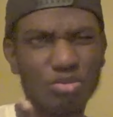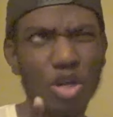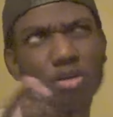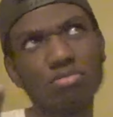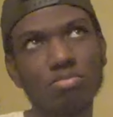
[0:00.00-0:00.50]

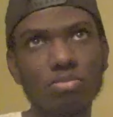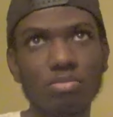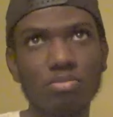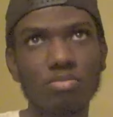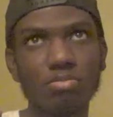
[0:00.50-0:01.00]
Well,
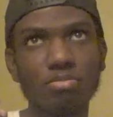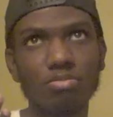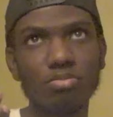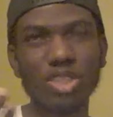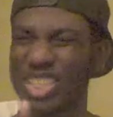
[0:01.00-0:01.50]

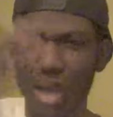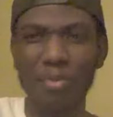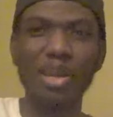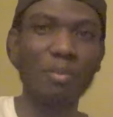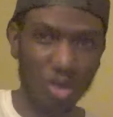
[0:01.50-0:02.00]
just
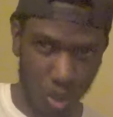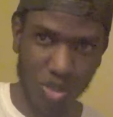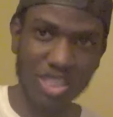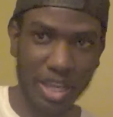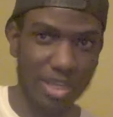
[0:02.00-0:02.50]
comment down below
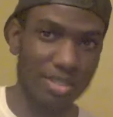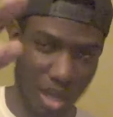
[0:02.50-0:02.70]
snakes.